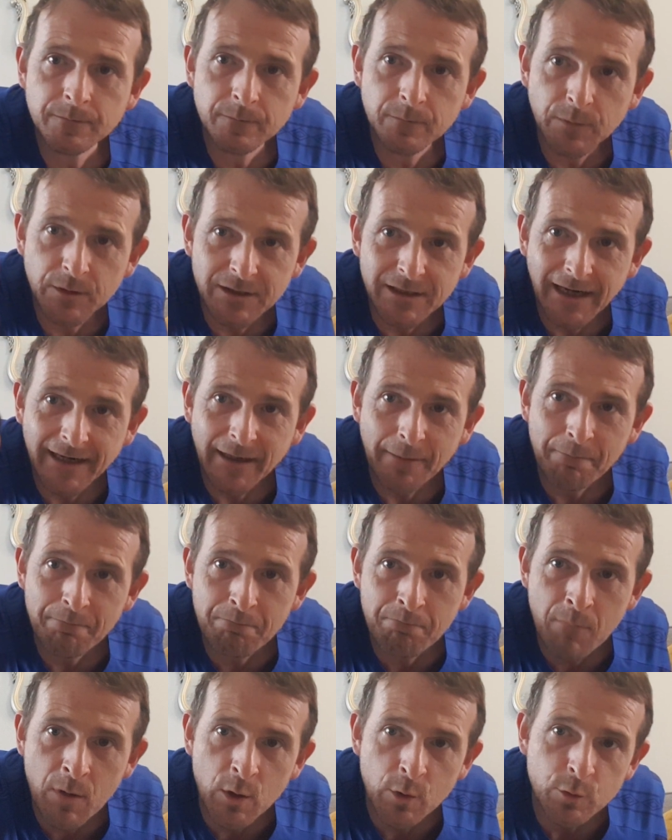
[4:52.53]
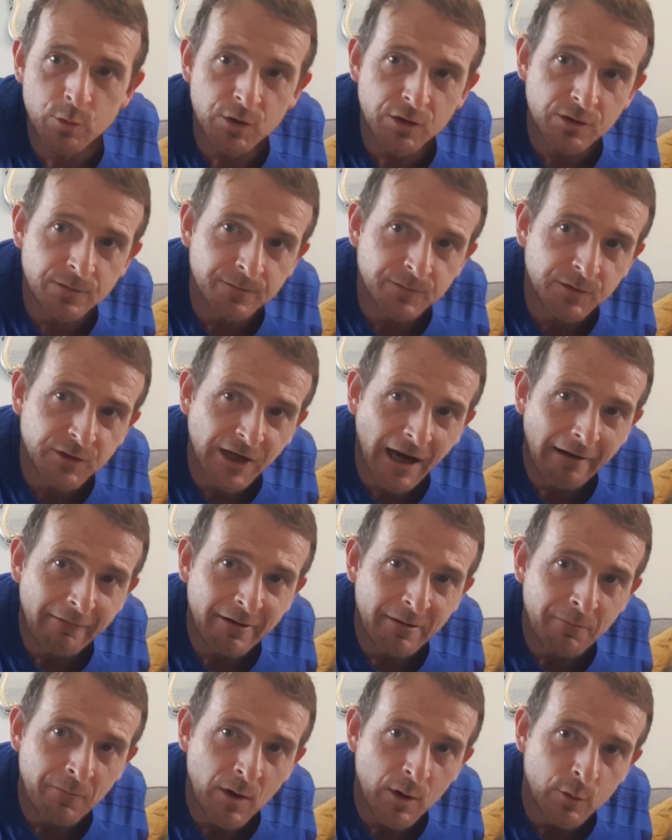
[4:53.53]
but it's like a mousse,
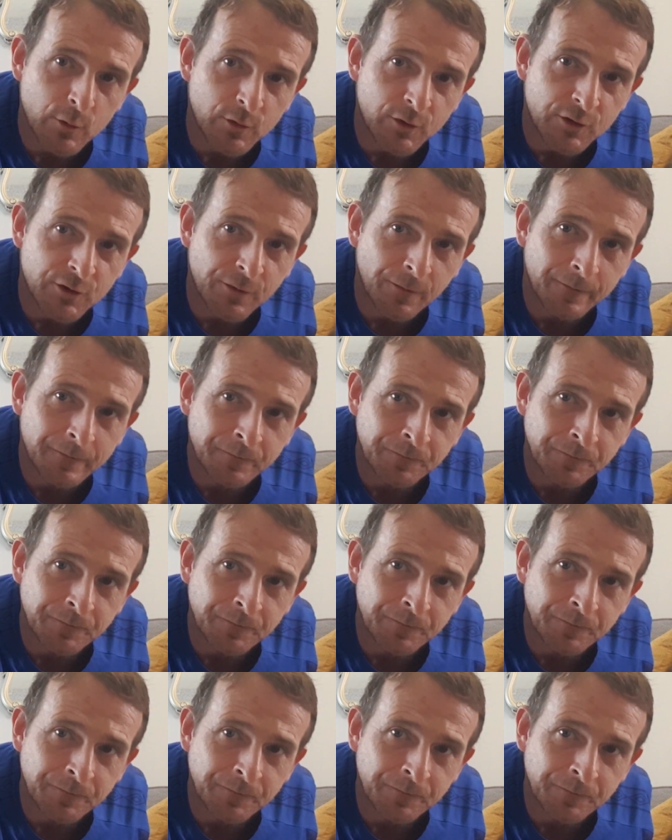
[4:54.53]
cherry mousse.